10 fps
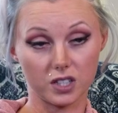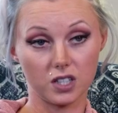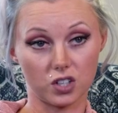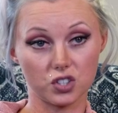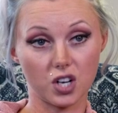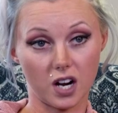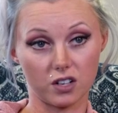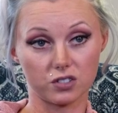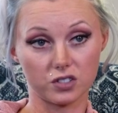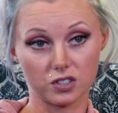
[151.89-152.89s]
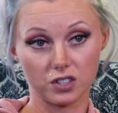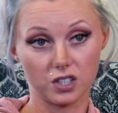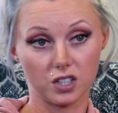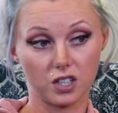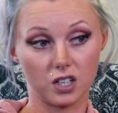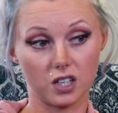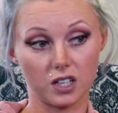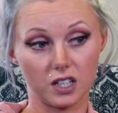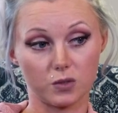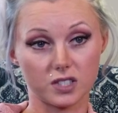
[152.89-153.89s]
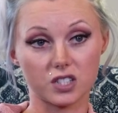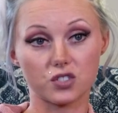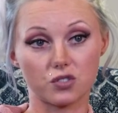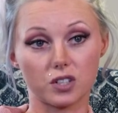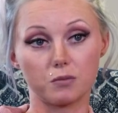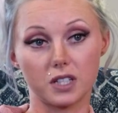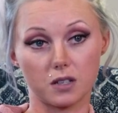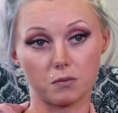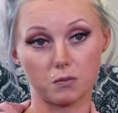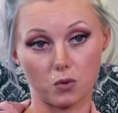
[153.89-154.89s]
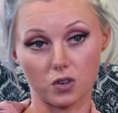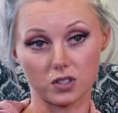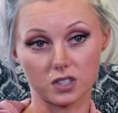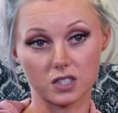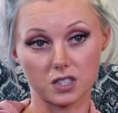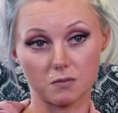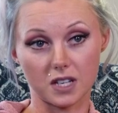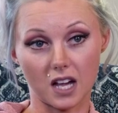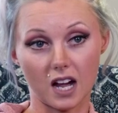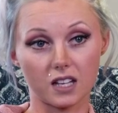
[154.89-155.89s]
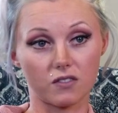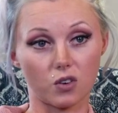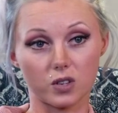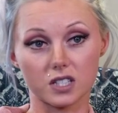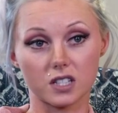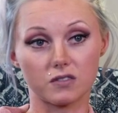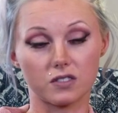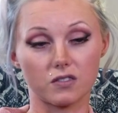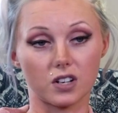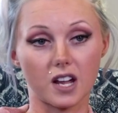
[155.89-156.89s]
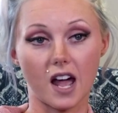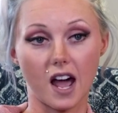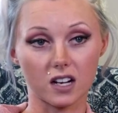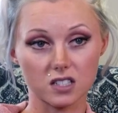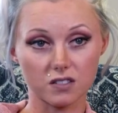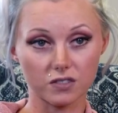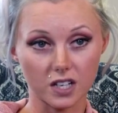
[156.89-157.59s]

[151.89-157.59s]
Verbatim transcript: a young child, uh, it was extremely important to me. I have always lived a very active